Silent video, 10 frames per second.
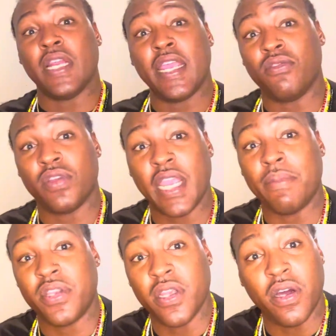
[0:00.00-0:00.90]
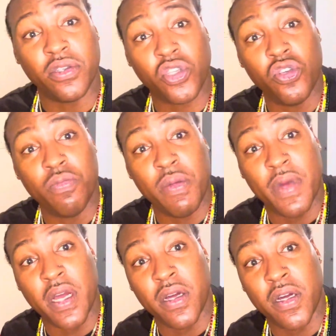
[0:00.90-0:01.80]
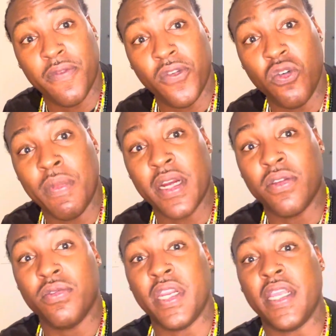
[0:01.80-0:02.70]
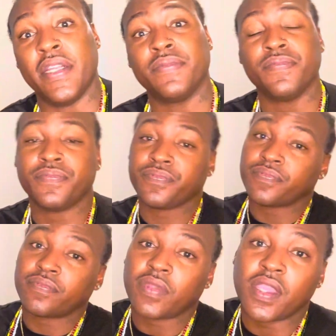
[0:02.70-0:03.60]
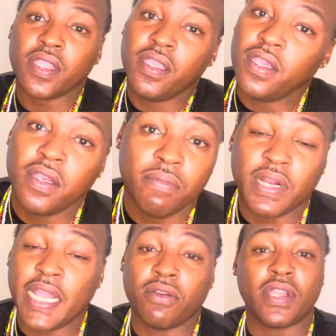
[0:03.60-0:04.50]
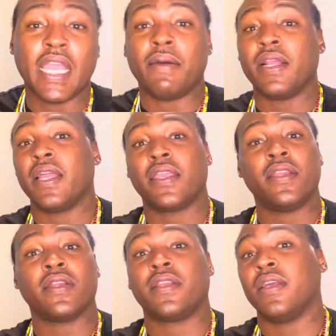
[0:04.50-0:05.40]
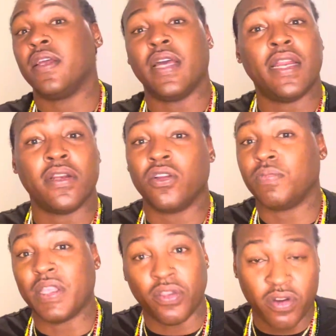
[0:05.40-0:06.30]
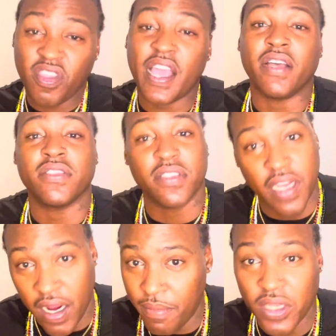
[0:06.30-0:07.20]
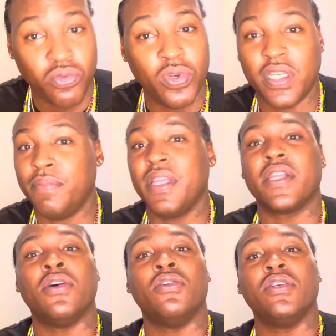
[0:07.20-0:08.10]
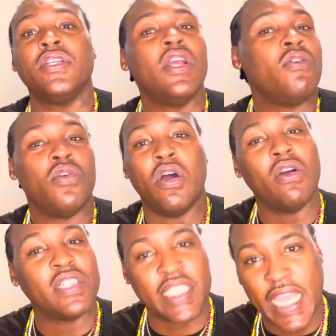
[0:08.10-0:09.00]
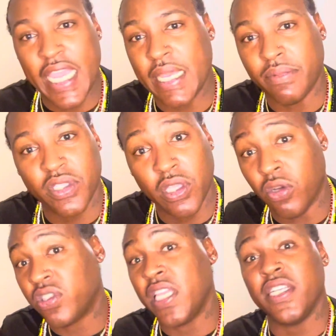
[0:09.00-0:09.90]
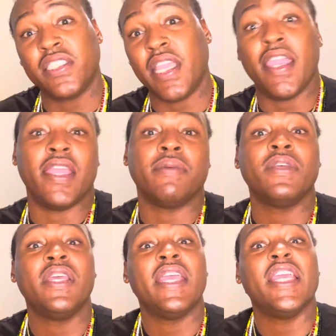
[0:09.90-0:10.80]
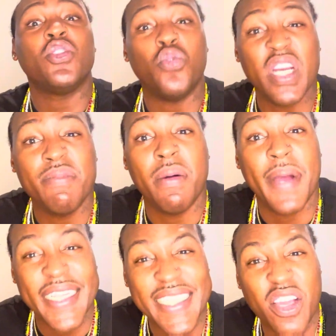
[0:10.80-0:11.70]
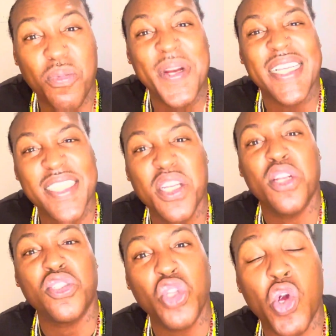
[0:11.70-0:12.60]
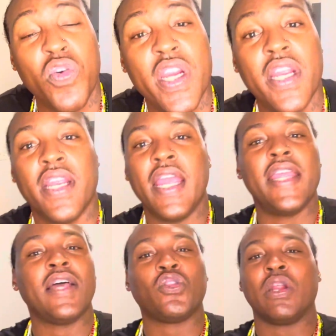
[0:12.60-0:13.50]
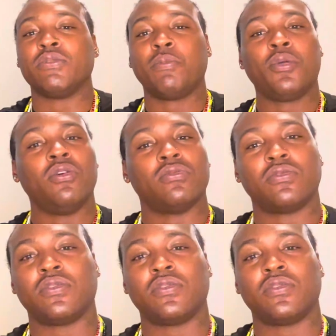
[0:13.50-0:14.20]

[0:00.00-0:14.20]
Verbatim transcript: I ain't gonna cap to y'all. Excuse me, my phone about to go dead. But I ain't gonna cap. I done lost about 30,000. Now I'm messing with the Bitcoin with all the scams. Lost 10 in scam and 20 by myself, but that's another story. Hey, I thought I was a pro.